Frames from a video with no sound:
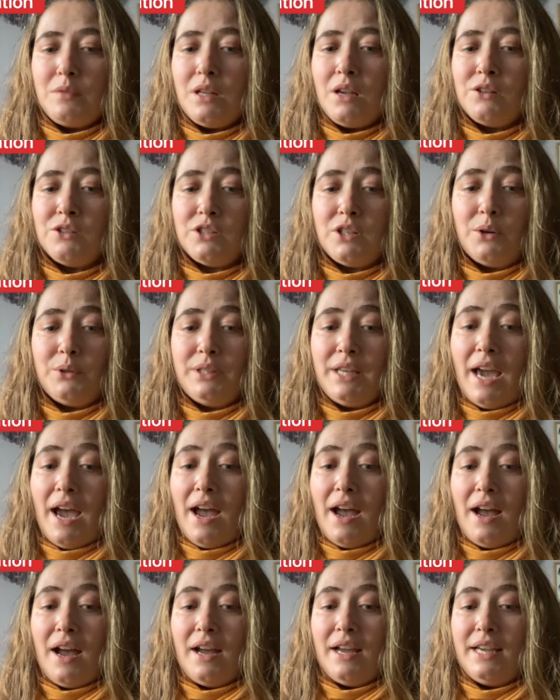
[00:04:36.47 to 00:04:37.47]
So
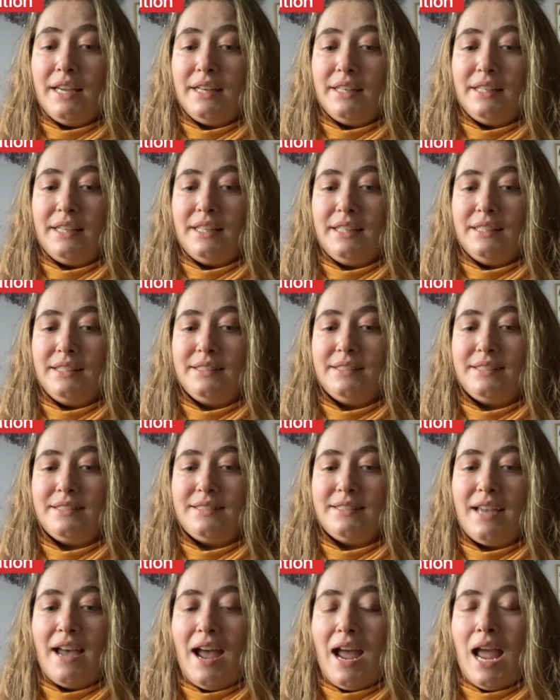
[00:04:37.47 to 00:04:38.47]
yeah, it is
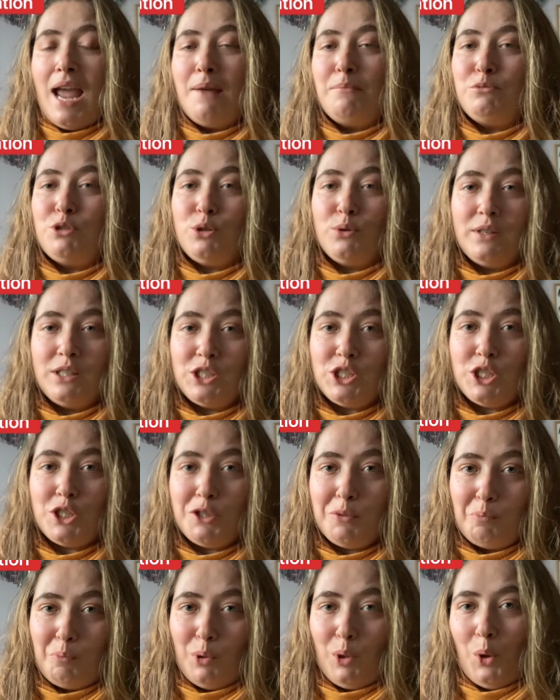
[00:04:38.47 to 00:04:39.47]
time to
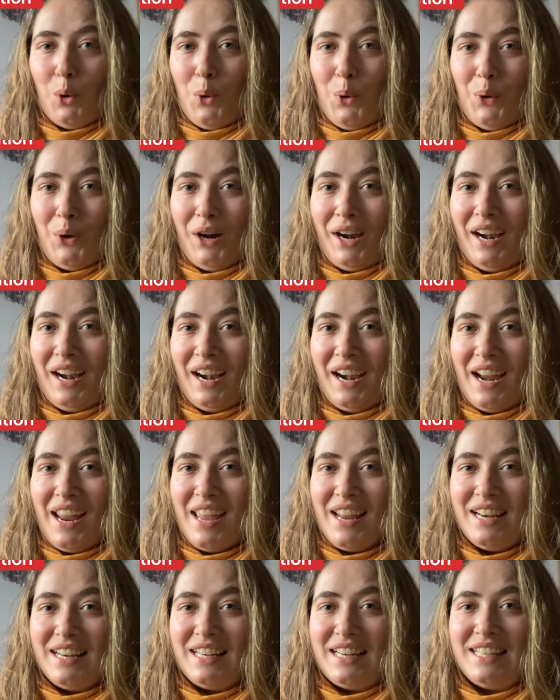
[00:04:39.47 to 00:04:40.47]
explore,
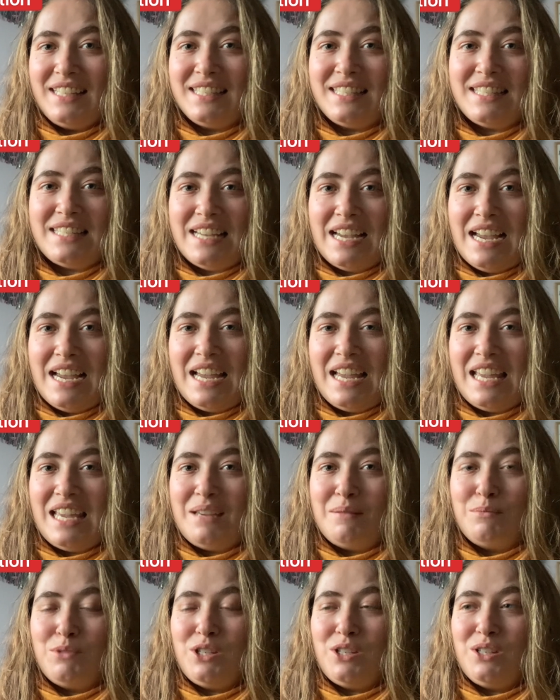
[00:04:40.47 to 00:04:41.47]
and it is
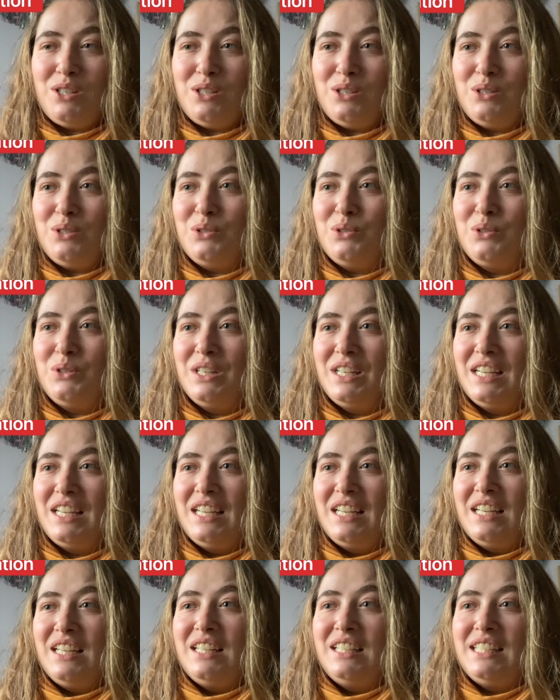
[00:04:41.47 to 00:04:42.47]
time to
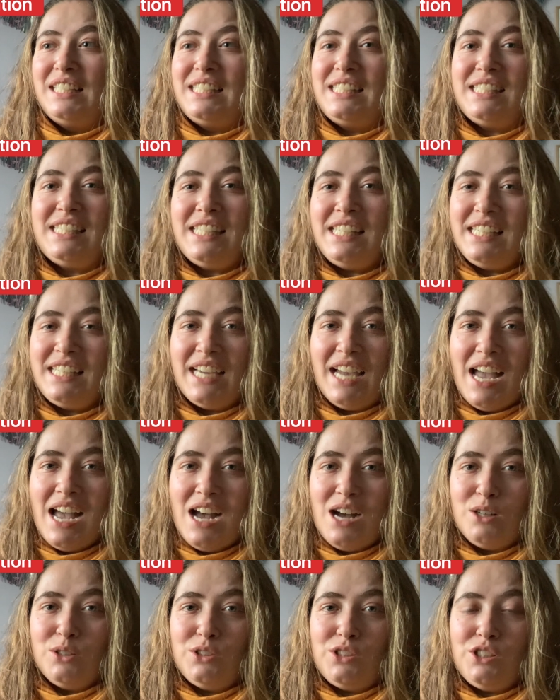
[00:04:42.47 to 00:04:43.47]
seek
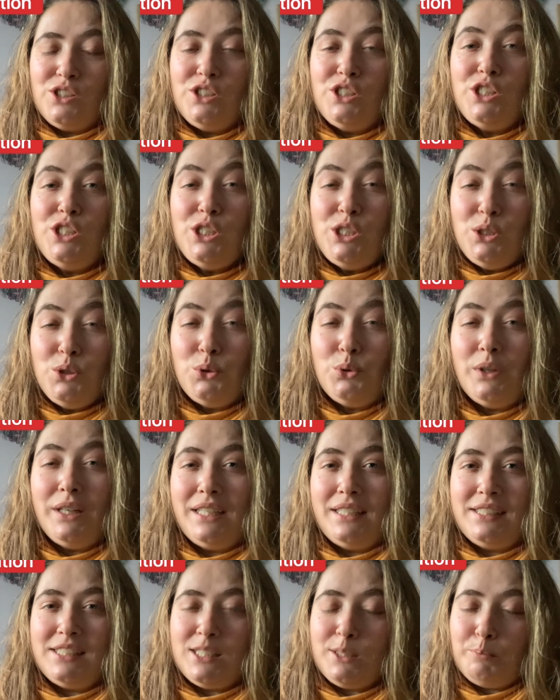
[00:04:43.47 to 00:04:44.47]
out new
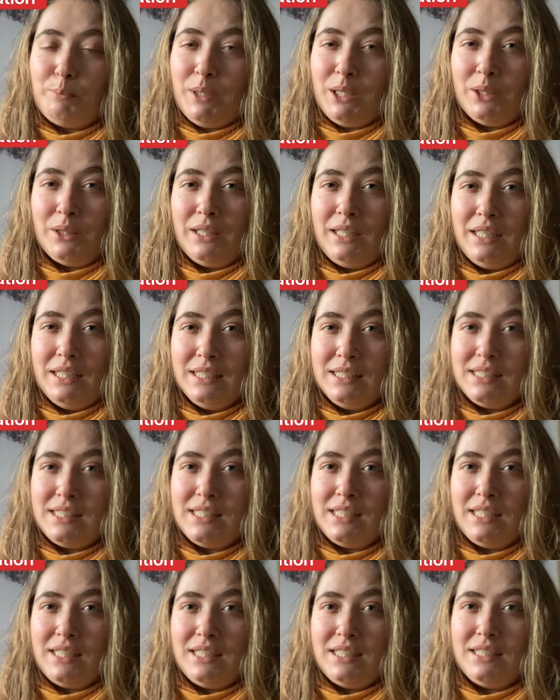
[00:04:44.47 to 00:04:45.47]

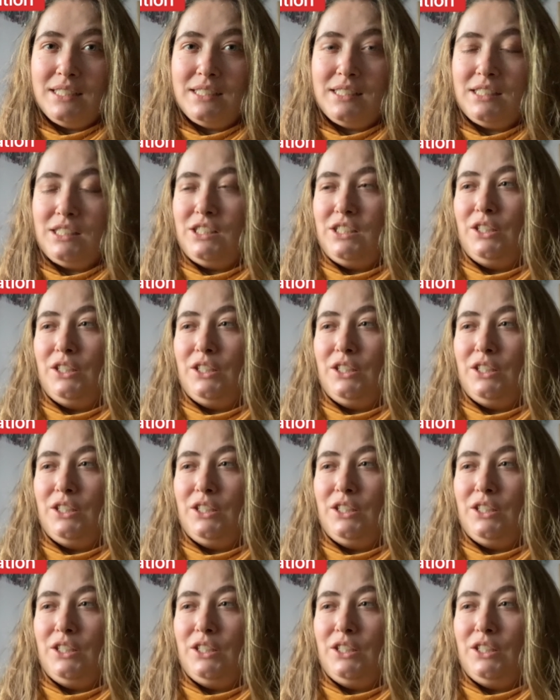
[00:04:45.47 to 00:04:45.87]
experiences.